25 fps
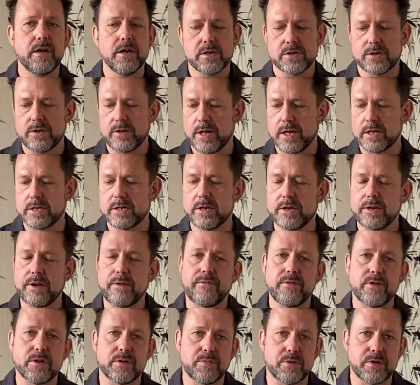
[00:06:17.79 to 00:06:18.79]
So that's the
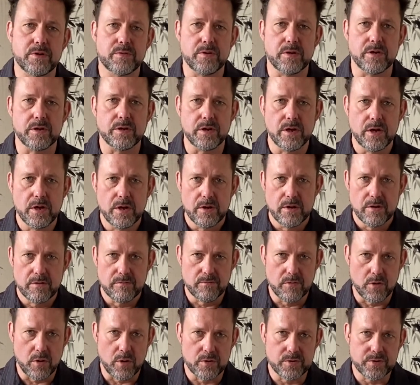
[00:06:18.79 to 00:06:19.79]
difference between
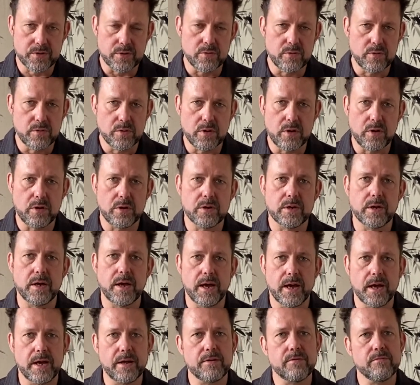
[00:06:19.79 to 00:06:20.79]
rolled oolong
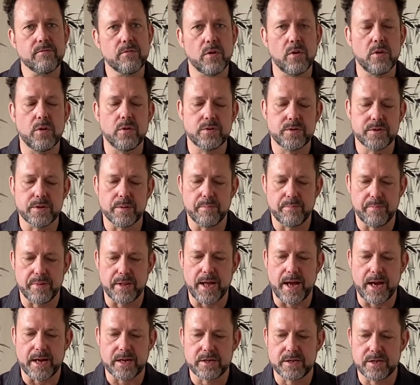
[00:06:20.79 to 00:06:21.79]
and rolled
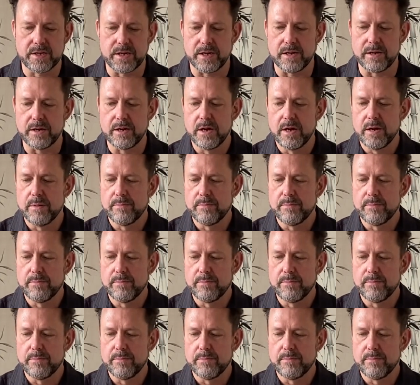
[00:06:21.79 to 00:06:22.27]
black tea.